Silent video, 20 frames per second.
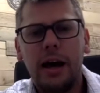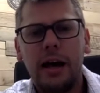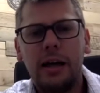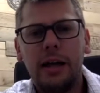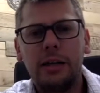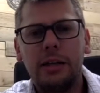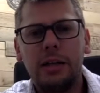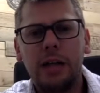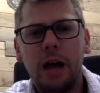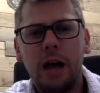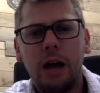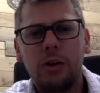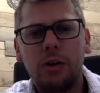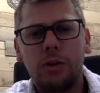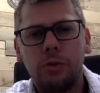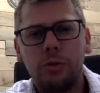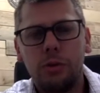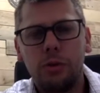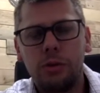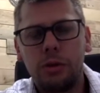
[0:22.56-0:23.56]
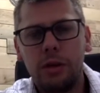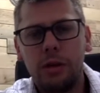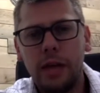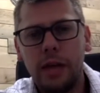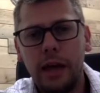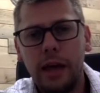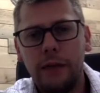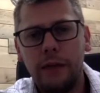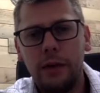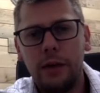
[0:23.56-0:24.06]
And I just wonder,
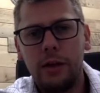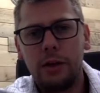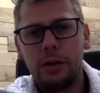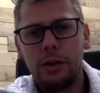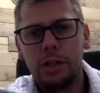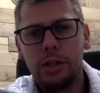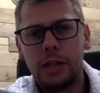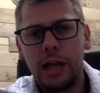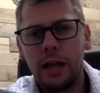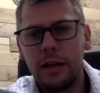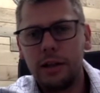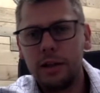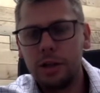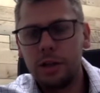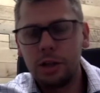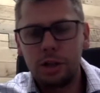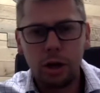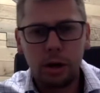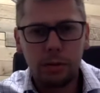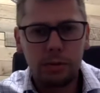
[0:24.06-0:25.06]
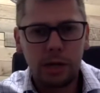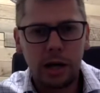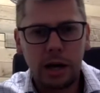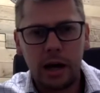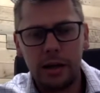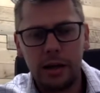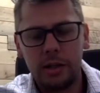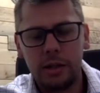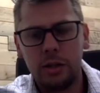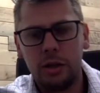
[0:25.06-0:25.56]
if you could just tell us your job
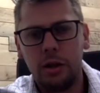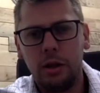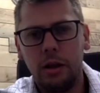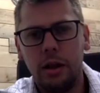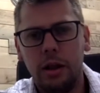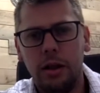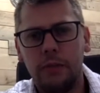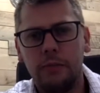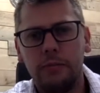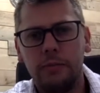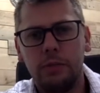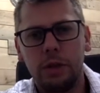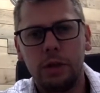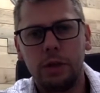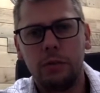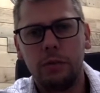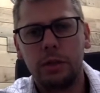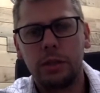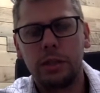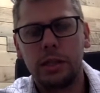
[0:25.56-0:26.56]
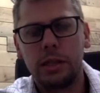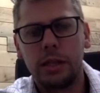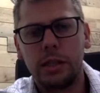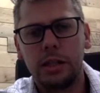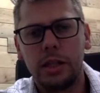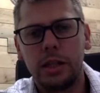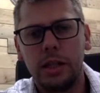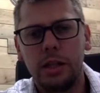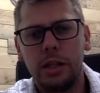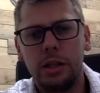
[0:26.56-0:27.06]
title and sort of what it is
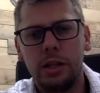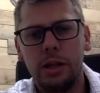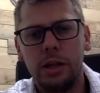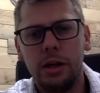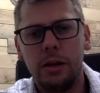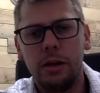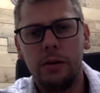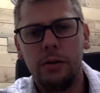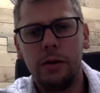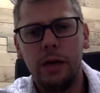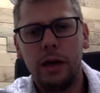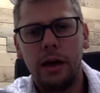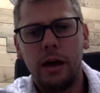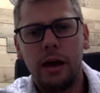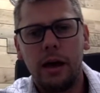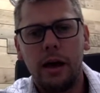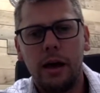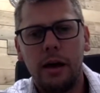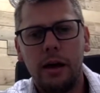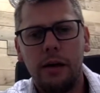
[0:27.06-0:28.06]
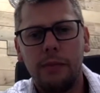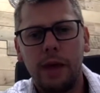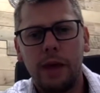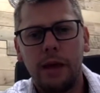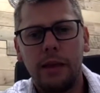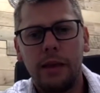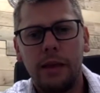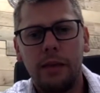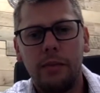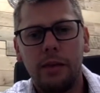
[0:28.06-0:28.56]
that you do,
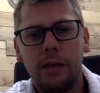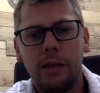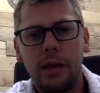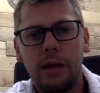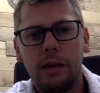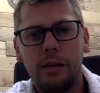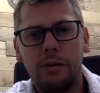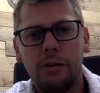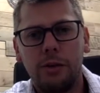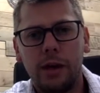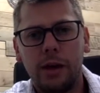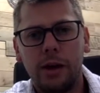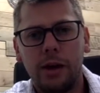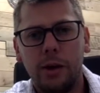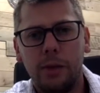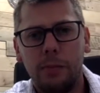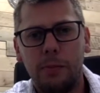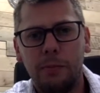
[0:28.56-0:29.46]
and then we can crack on.